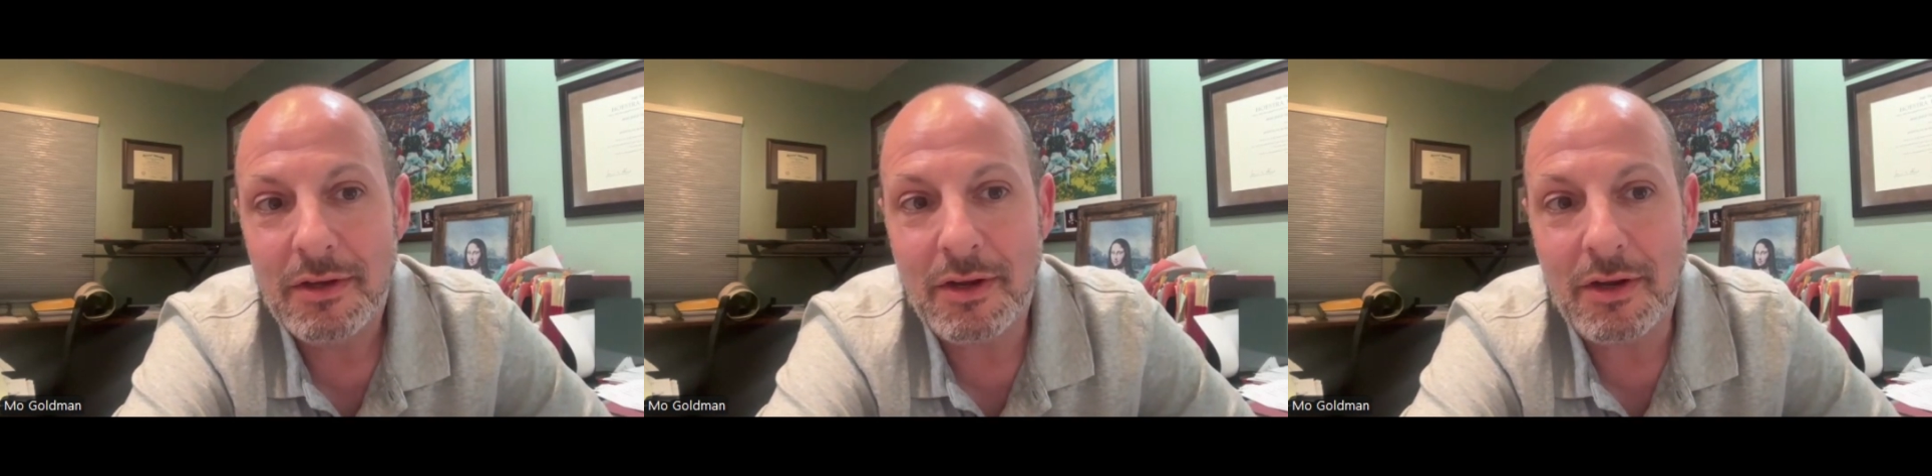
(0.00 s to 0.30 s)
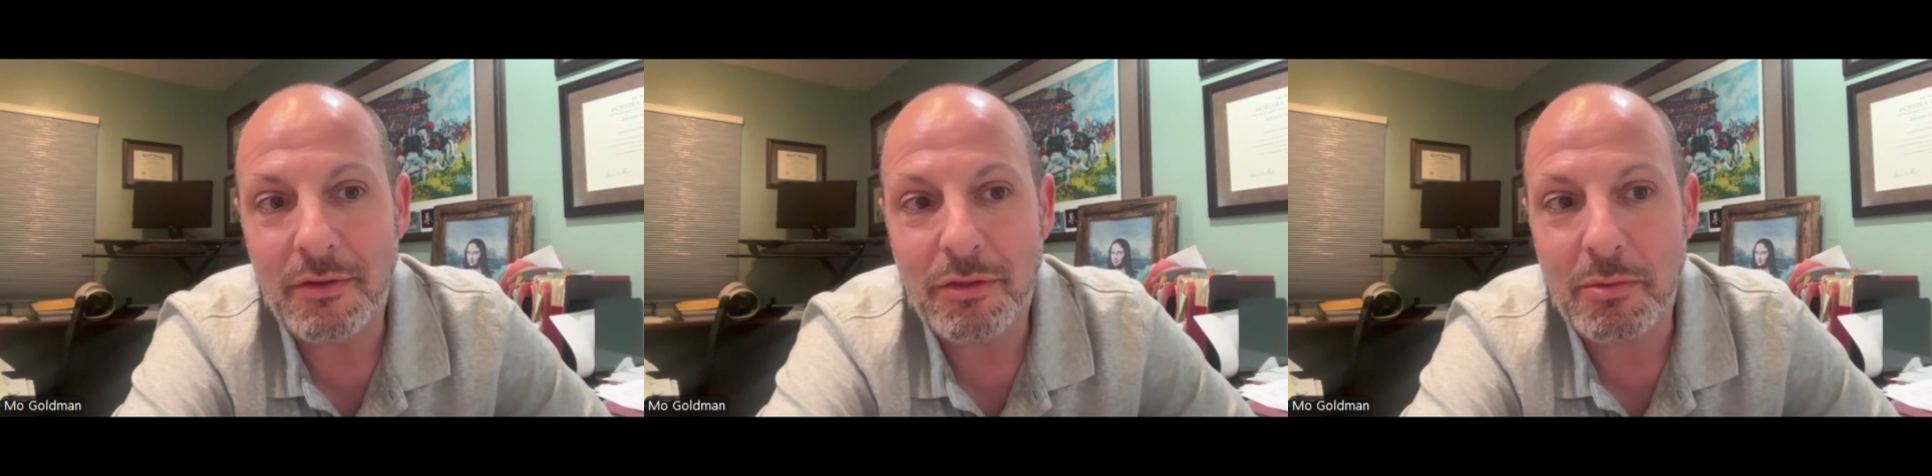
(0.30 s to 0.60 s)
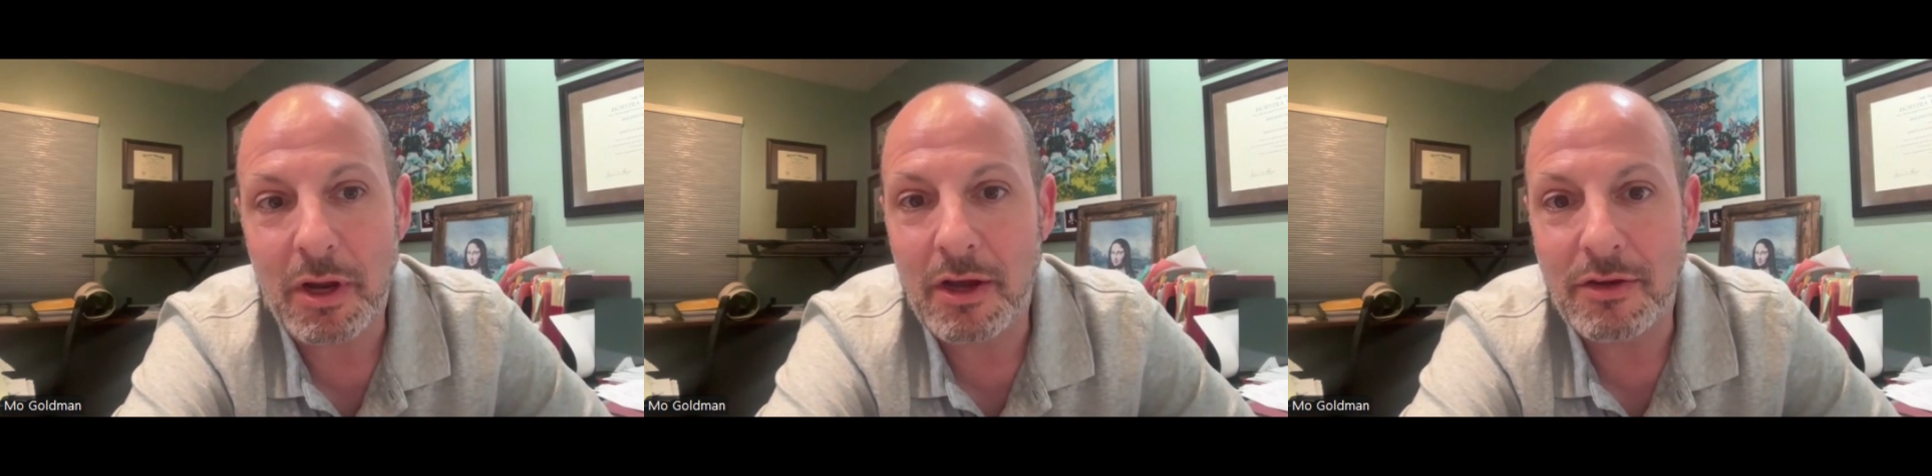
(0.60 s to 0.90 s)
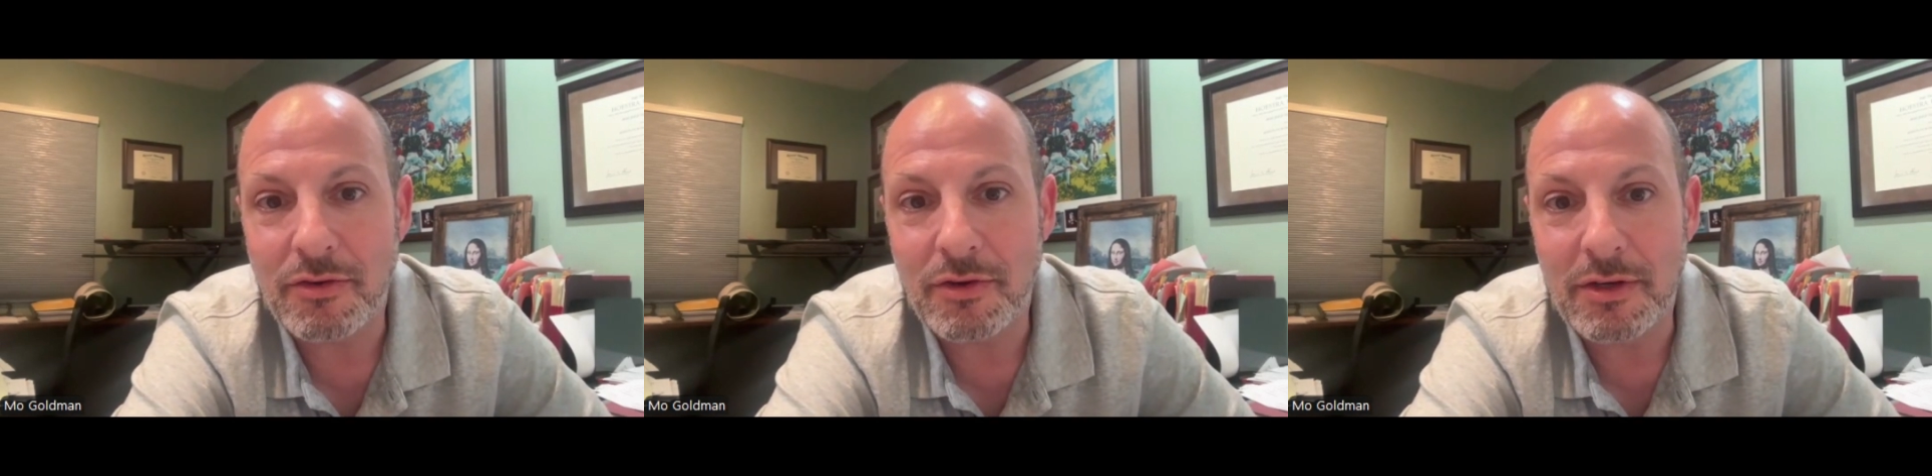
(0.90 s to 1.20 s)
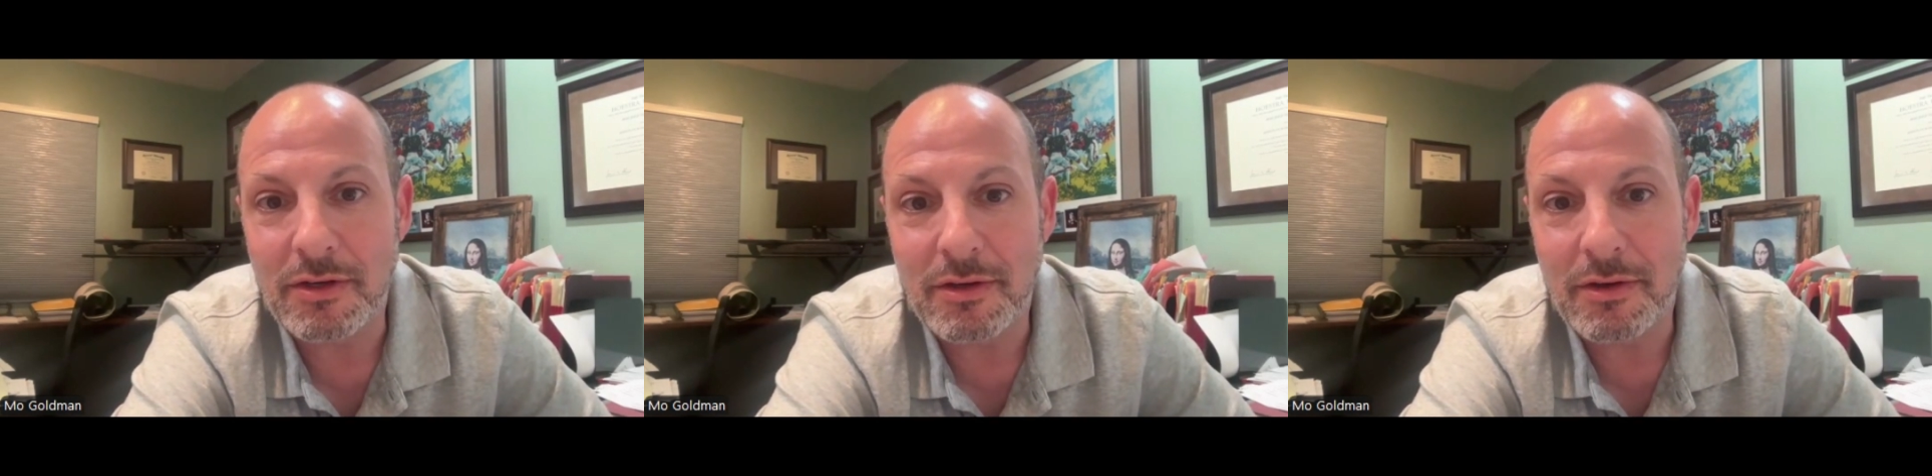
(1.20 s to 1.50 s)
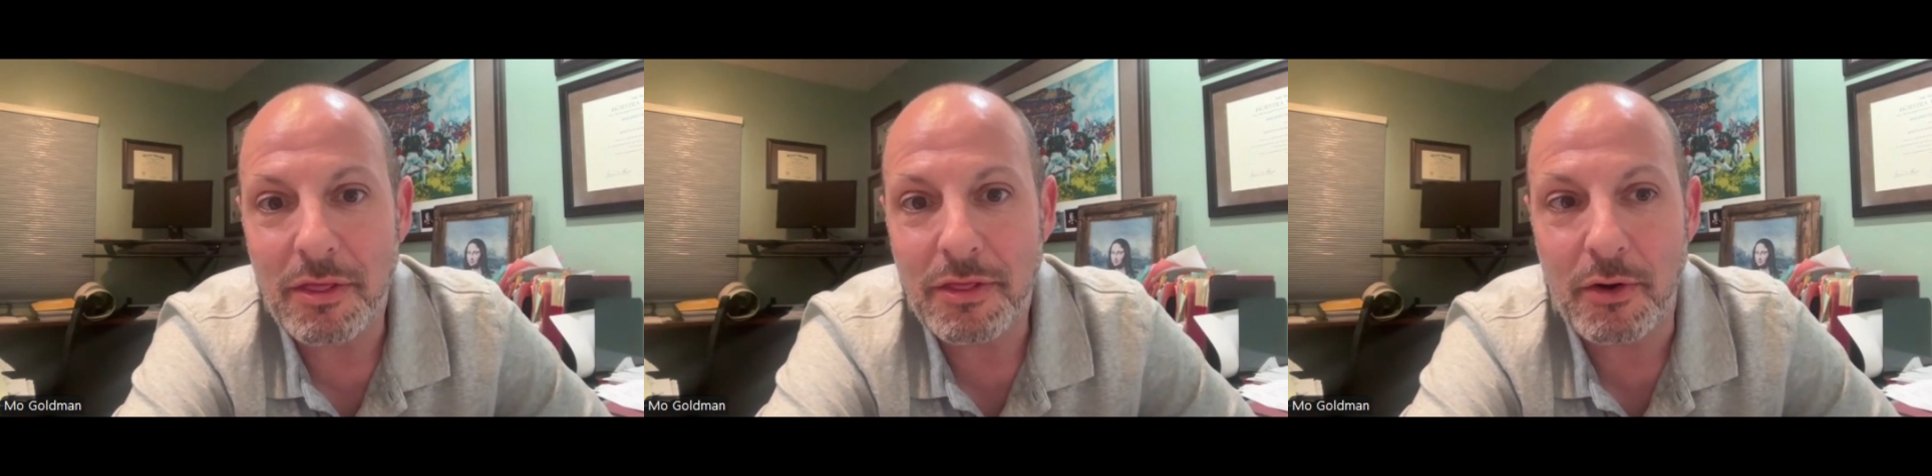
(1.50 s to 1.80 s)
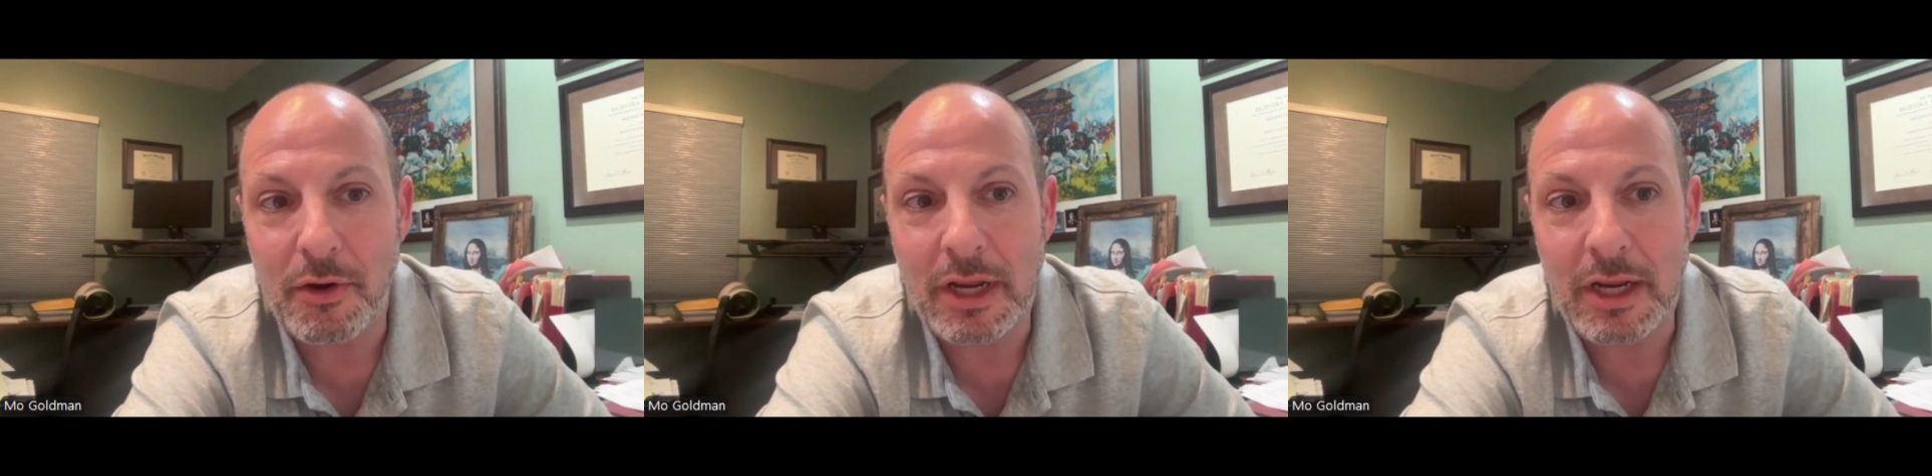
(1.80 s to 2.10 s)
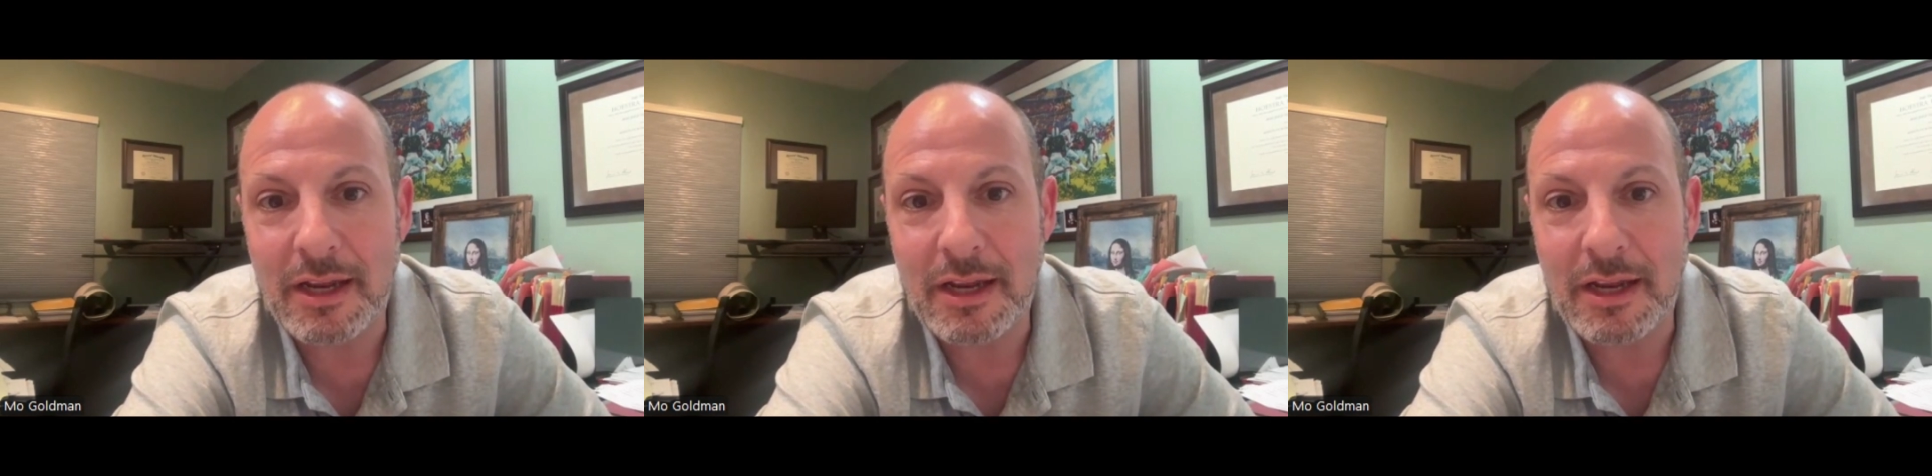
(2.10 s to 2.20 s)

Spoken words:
330